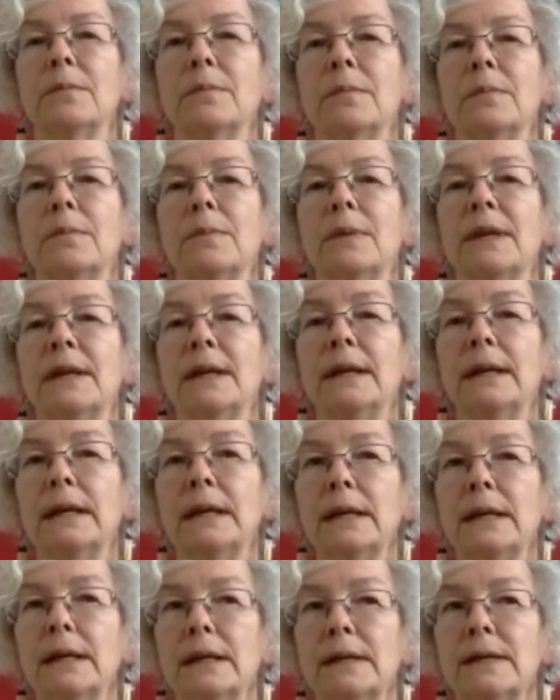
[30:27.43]
but it
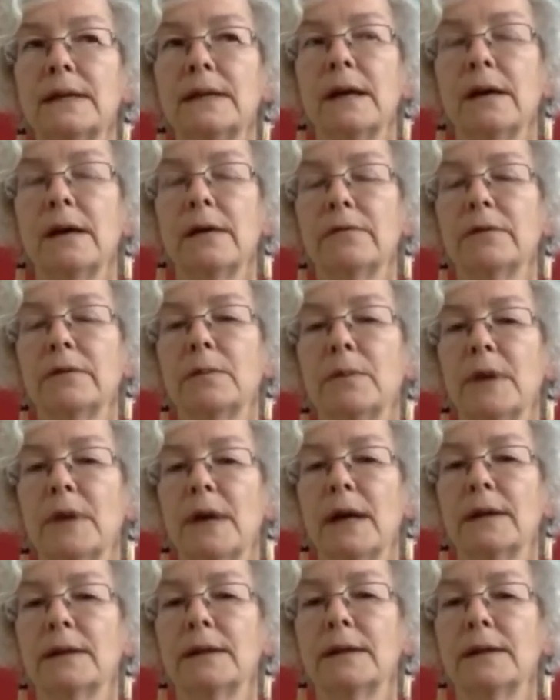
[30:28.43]
is a helpful
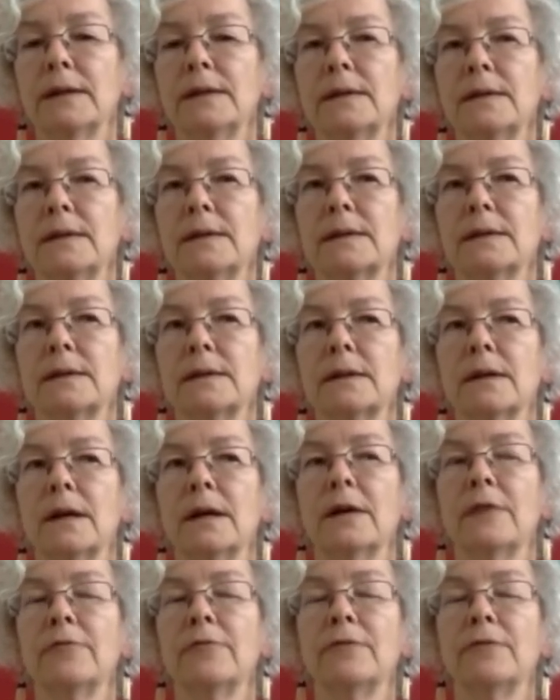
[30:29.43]
practice.
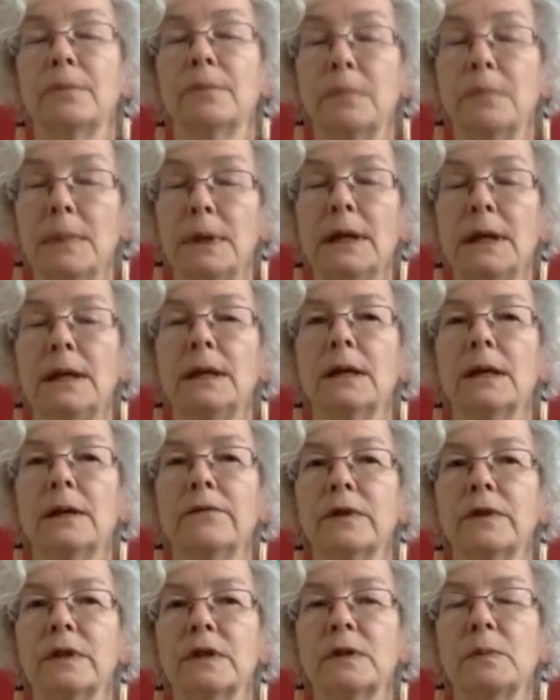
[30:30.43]
For me, I've
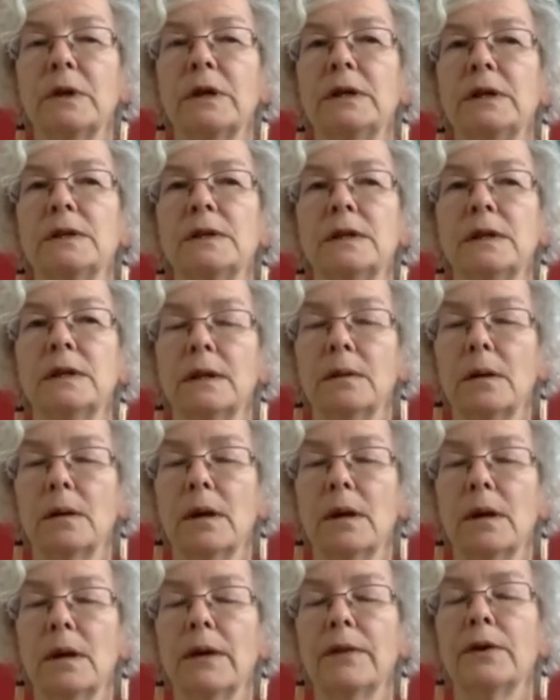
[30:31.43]
experienced it.
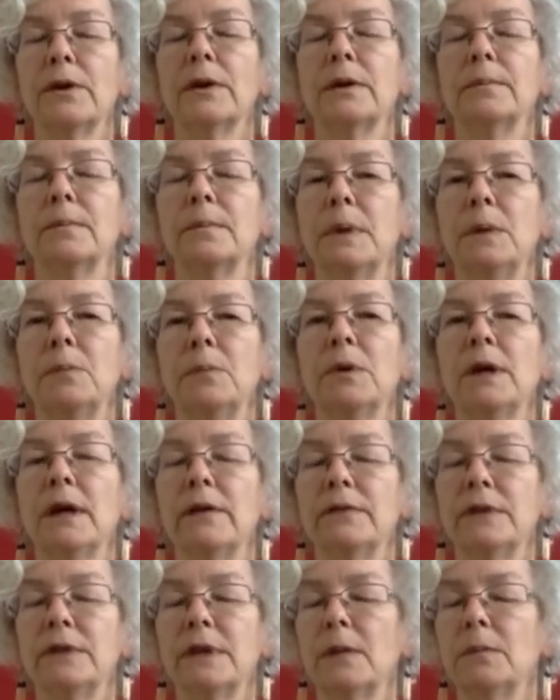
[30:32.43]
Other people
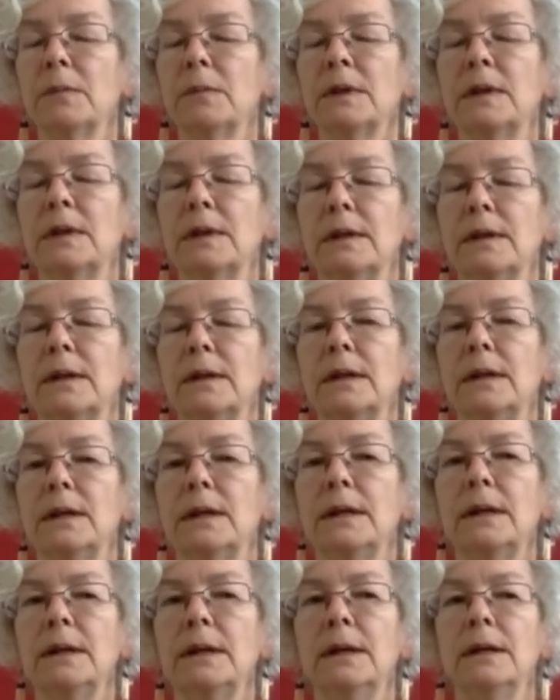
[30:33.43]
have told me
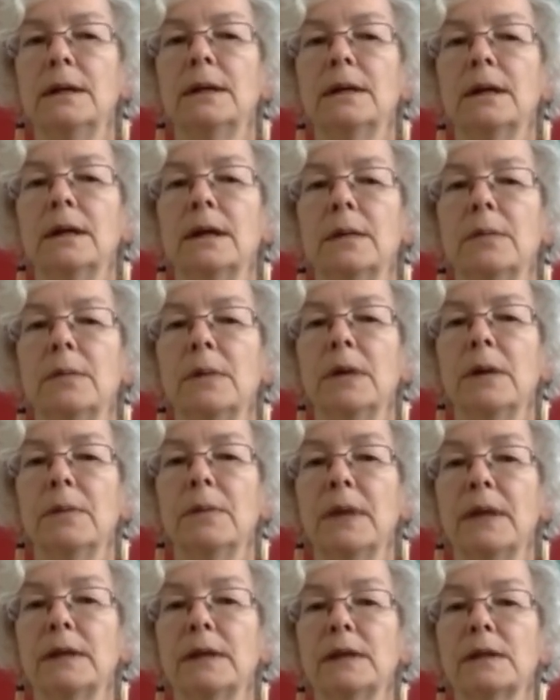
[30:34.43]
the help
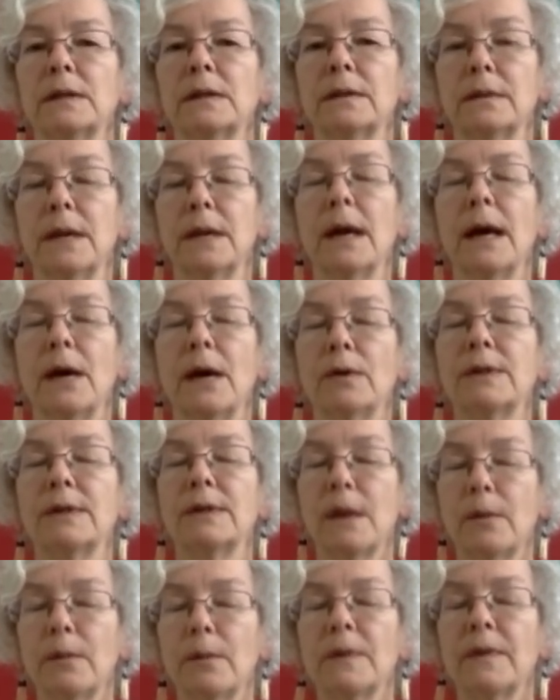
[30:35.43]
that how it's
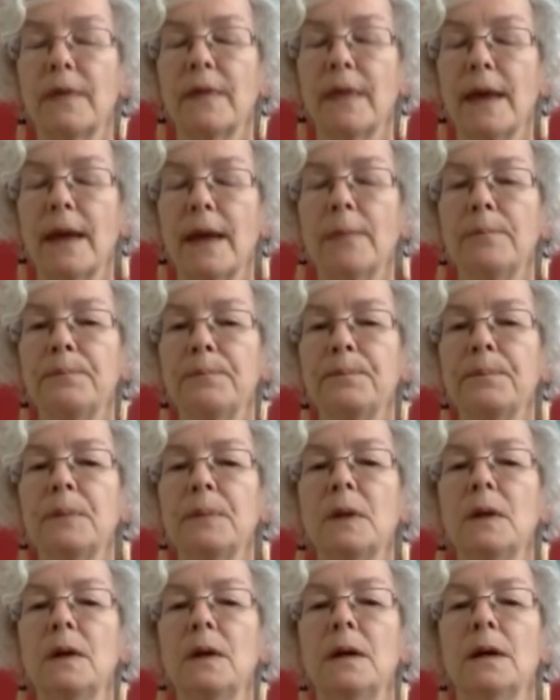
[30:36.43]
helped them.
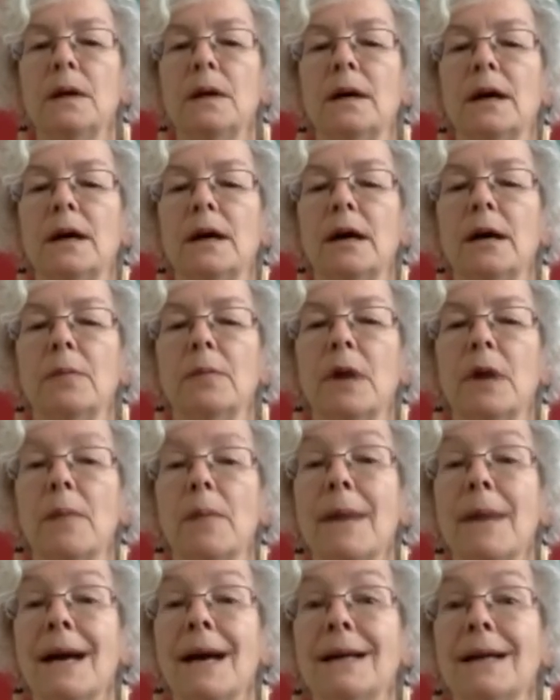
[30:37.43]
Our
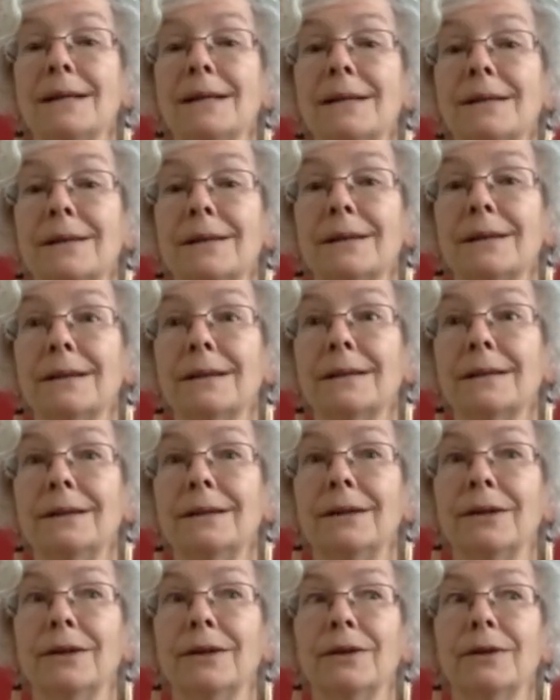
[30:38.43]
minds are,
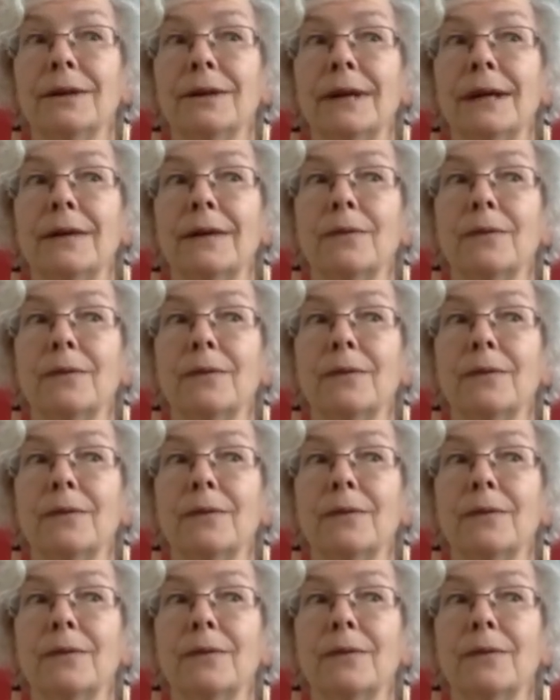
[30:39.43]
like